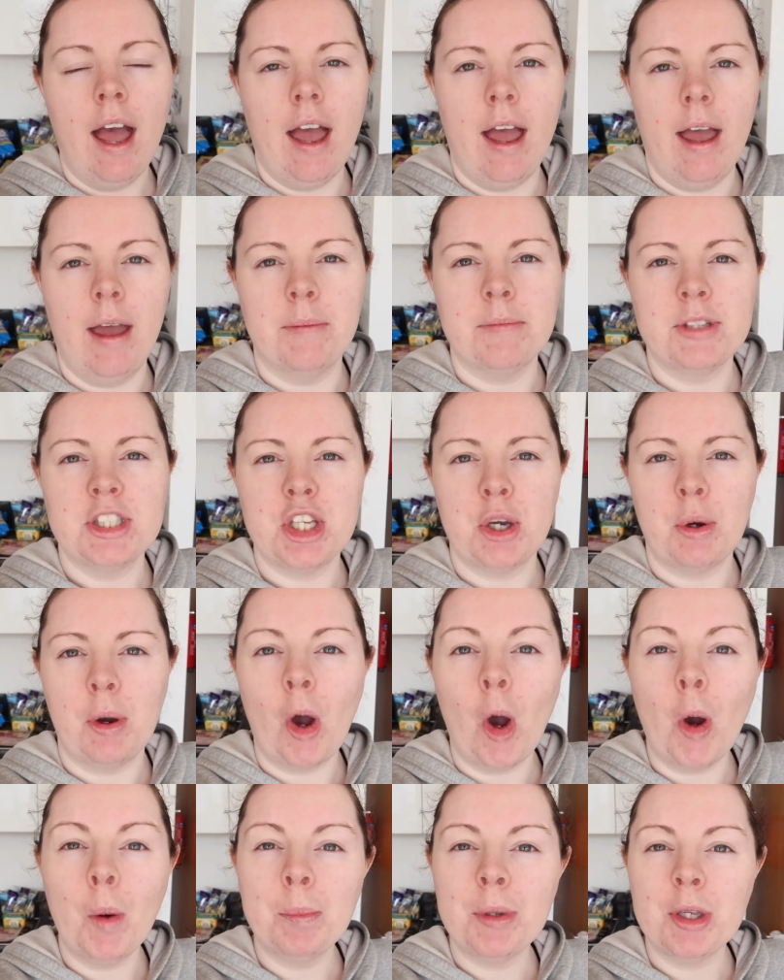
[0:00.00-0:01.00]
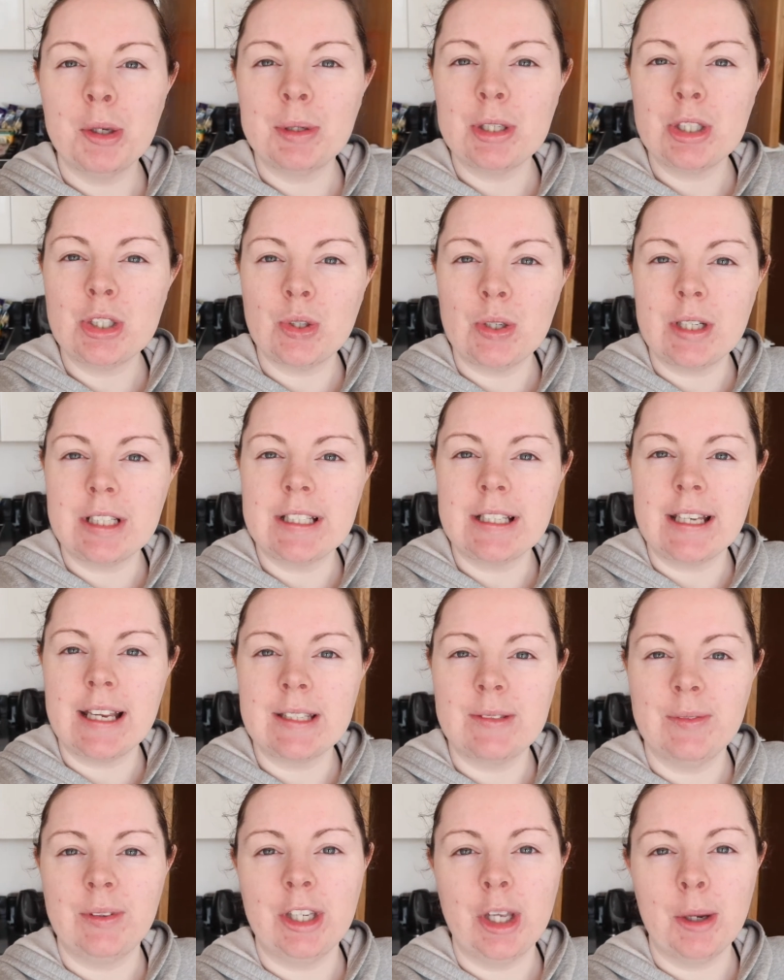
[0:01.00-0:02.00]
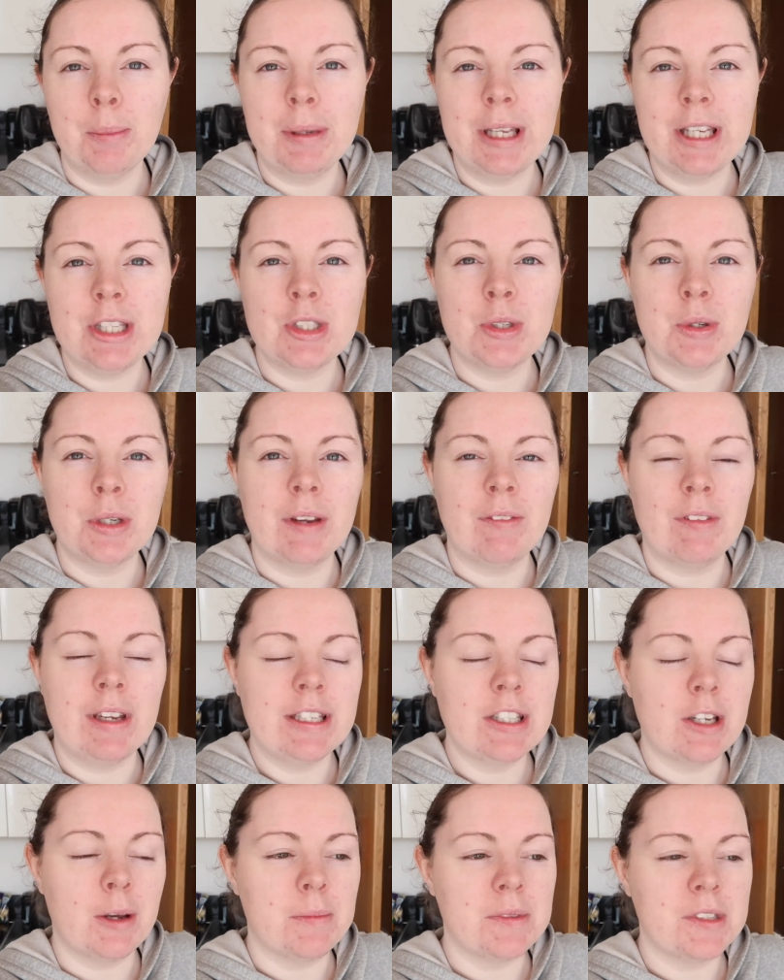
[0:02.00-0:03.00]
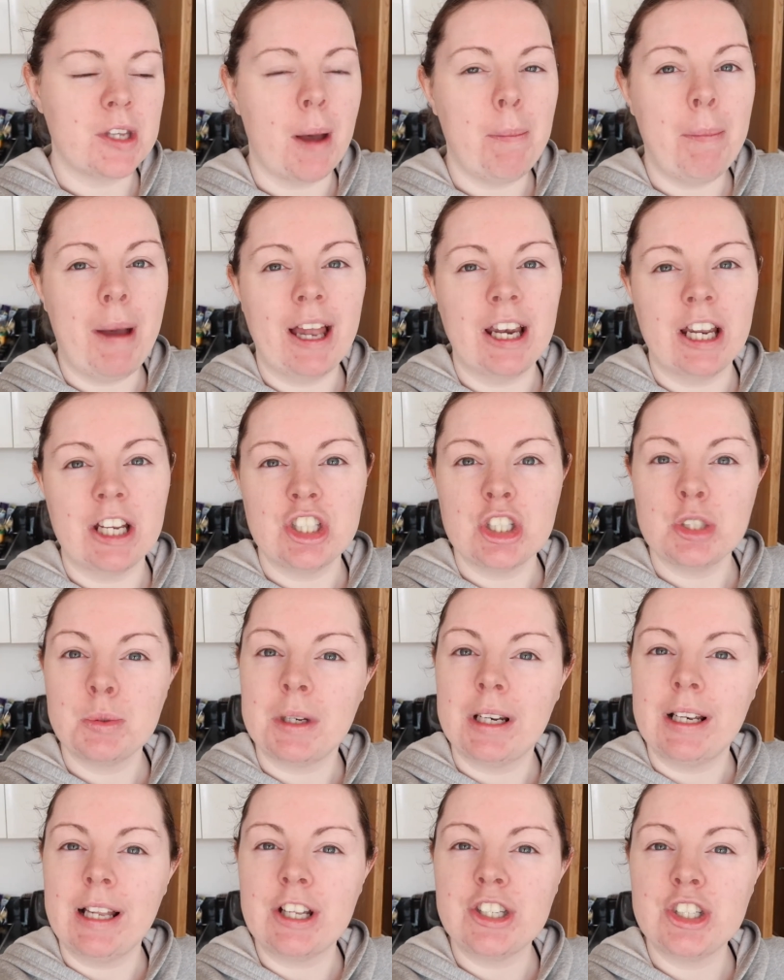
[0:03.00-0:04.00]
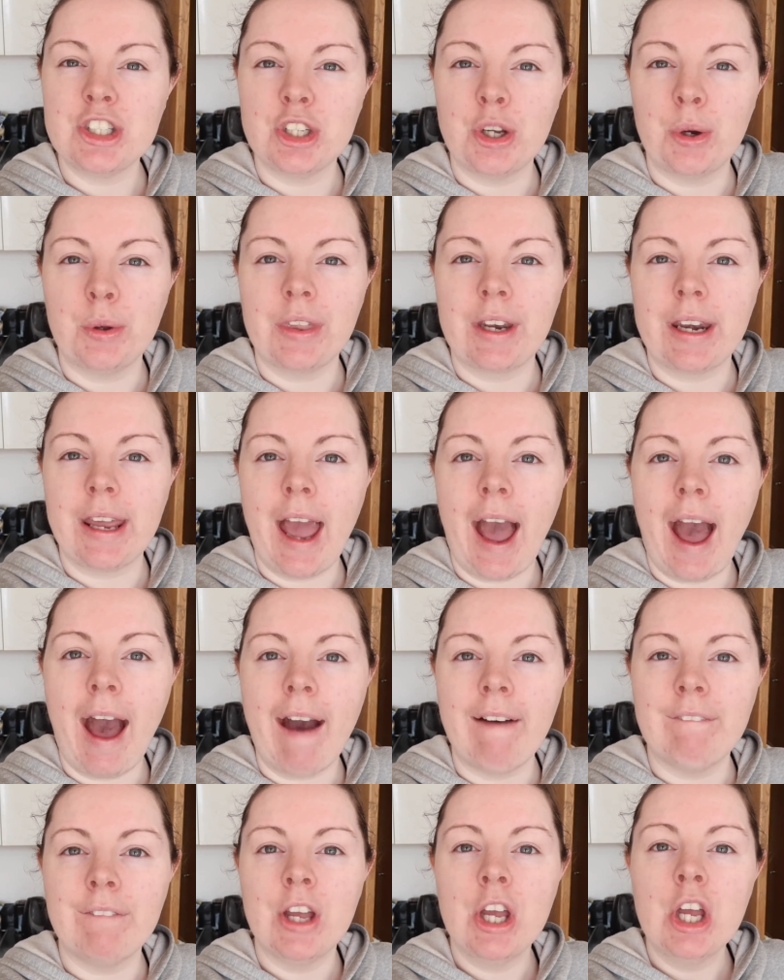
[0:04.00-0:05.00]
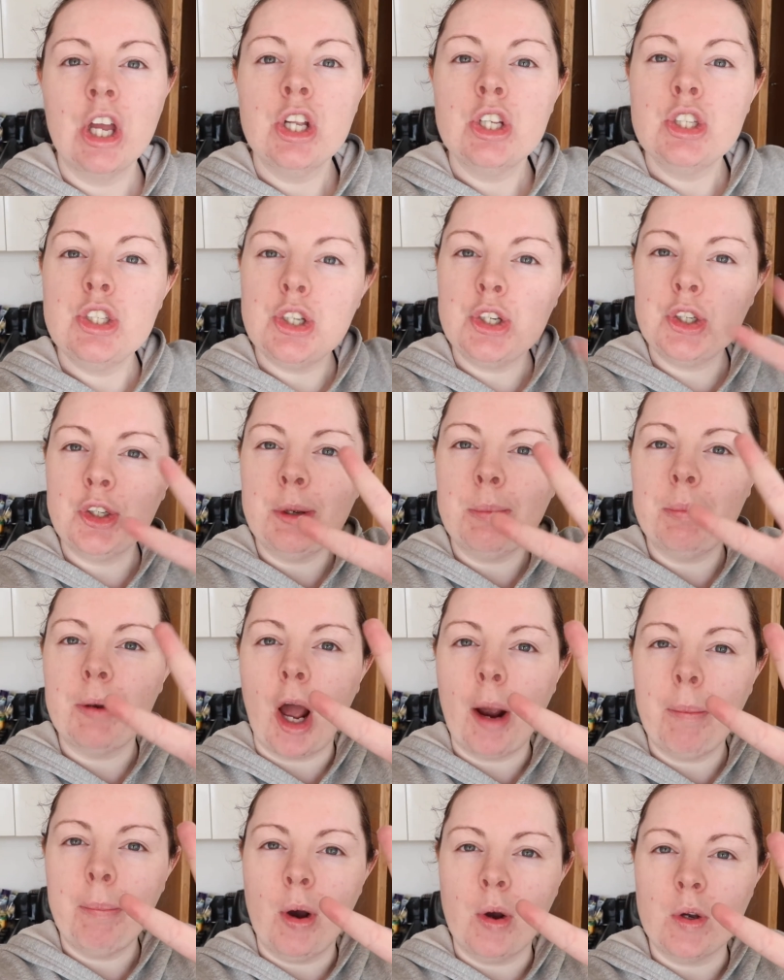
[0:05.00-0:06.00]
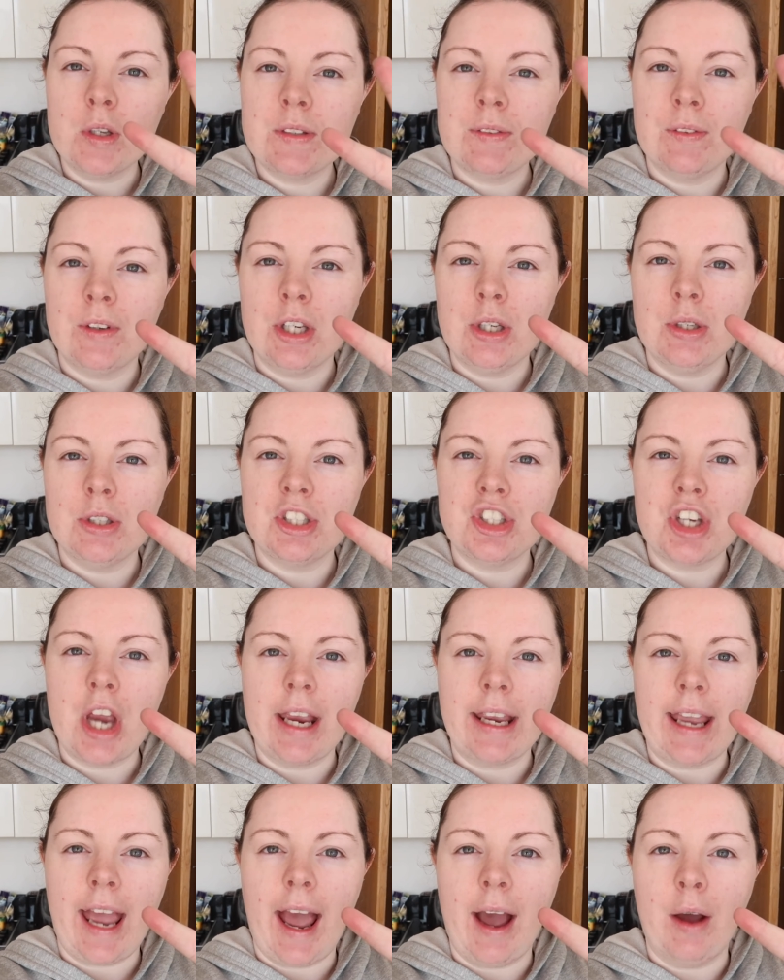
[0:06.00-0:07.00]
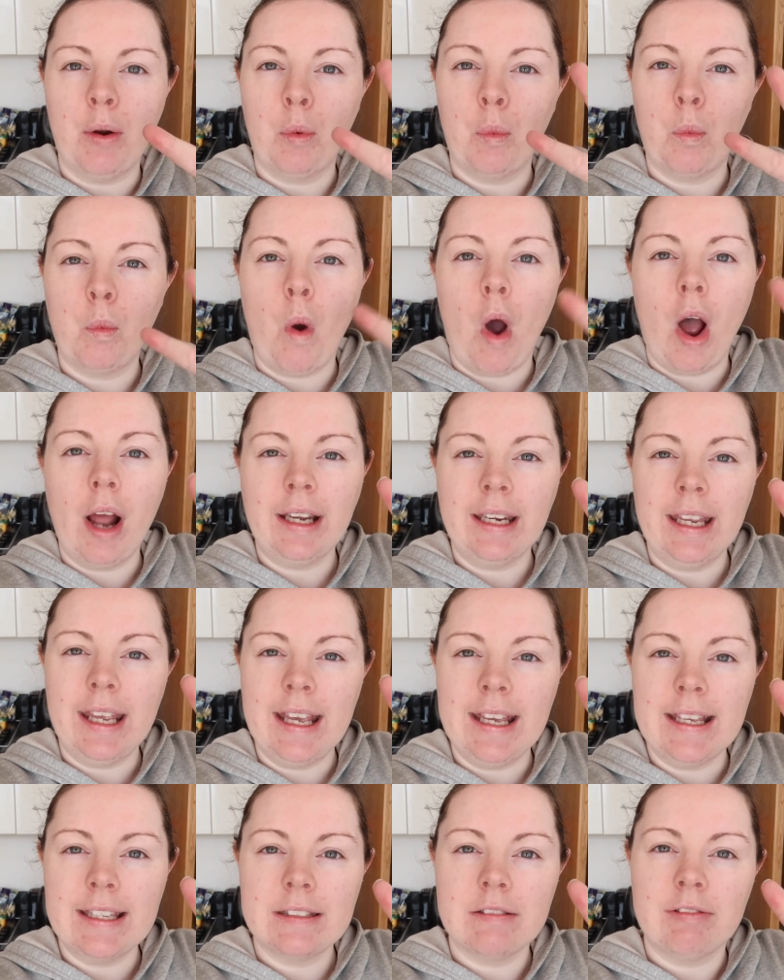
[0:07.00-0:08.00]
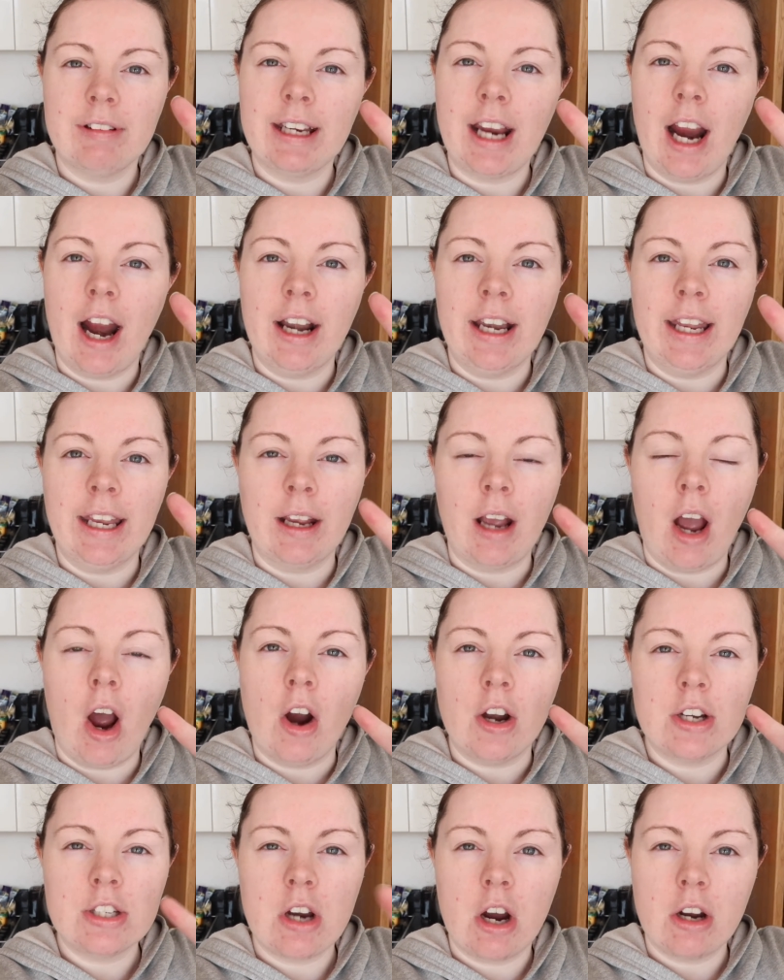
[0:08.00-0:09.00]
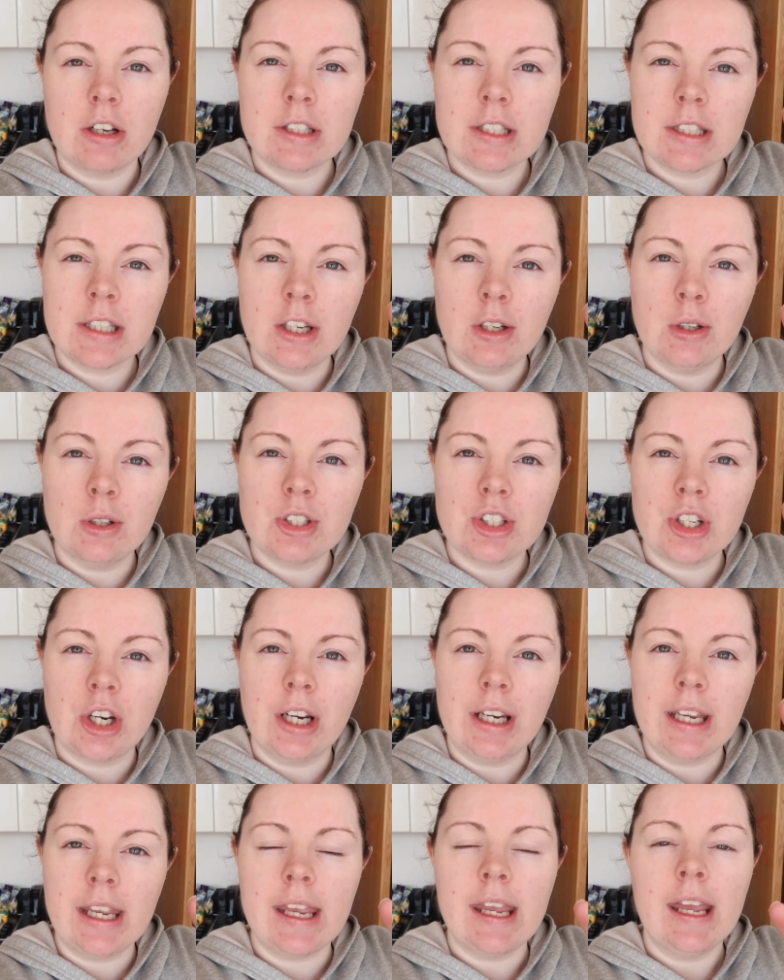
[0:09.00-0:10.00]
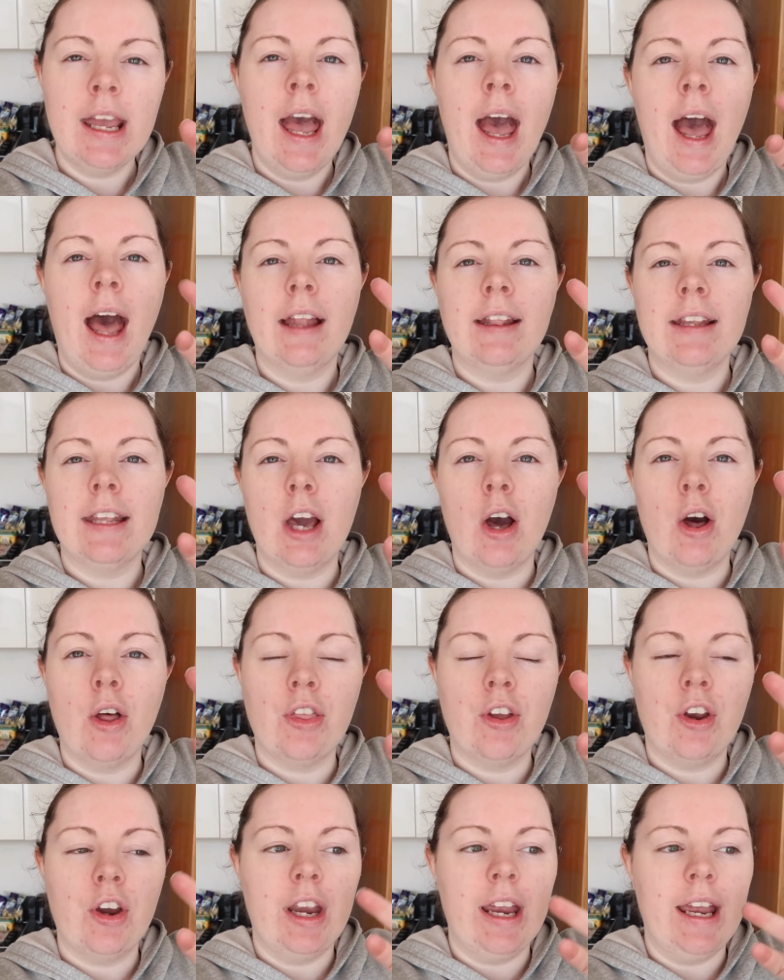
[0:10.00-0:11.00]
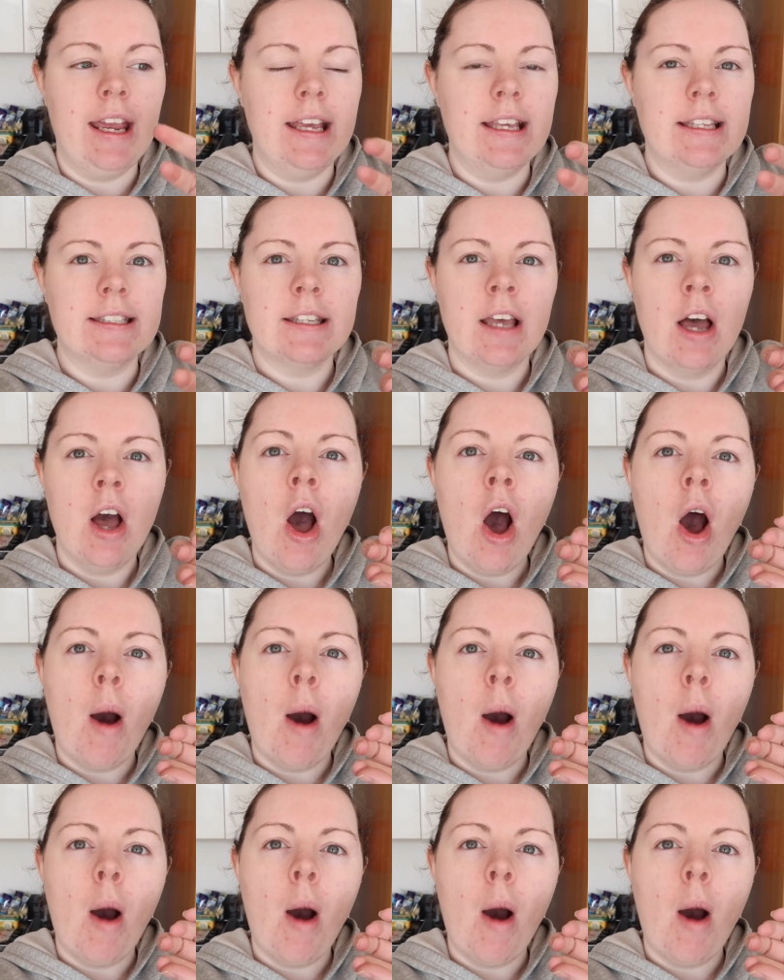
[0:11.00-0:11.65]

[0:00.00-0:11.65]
Um, so I hope you enjoy today's video. Please do give it a thumbs up and I just want to let you know that I have two new blog posts for you to check out. One is regarding our tot school journey and the other is